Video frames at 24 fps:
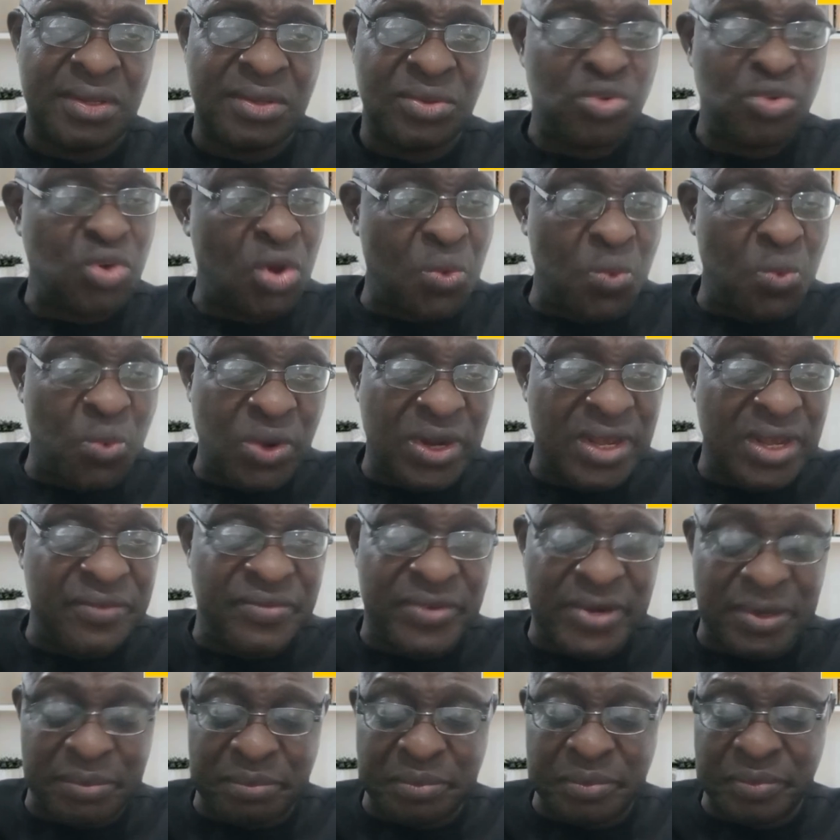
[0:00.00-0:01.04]
You don't
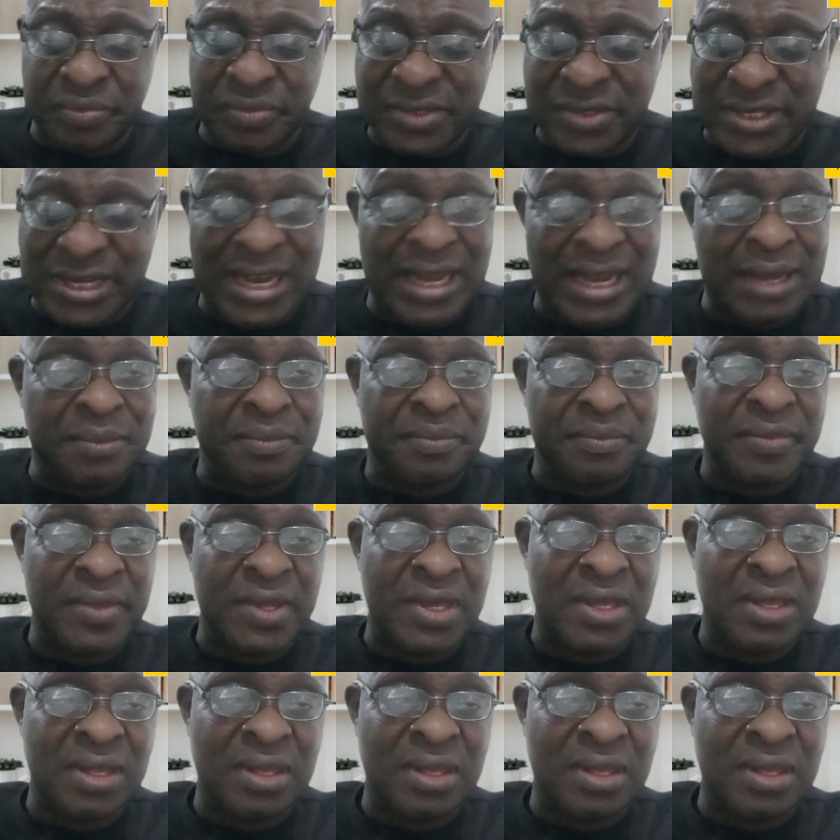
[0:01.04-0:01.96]
give him time.